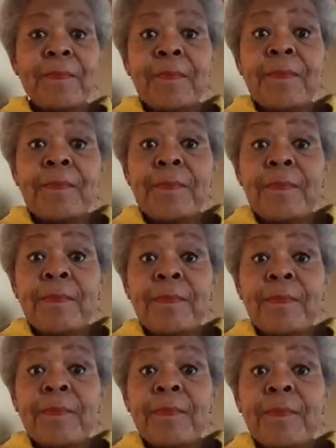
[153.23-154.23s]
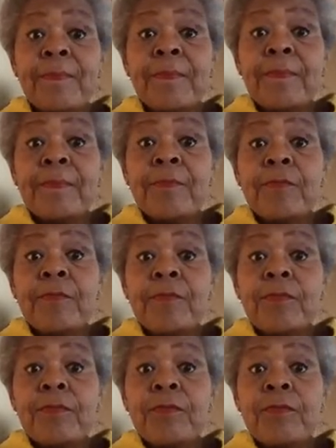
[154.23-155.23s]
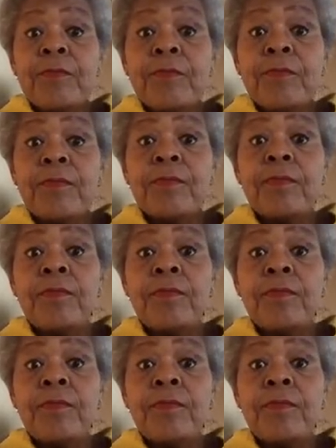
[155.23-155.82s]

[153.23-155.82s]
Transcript: No words are spoken by the person on screen.